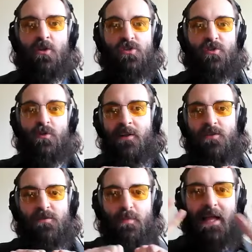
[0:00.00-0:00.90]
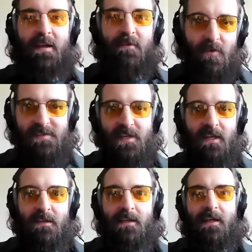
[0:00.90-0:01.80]
your screen goes black for a
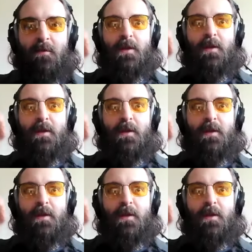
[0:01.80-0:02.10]
second and a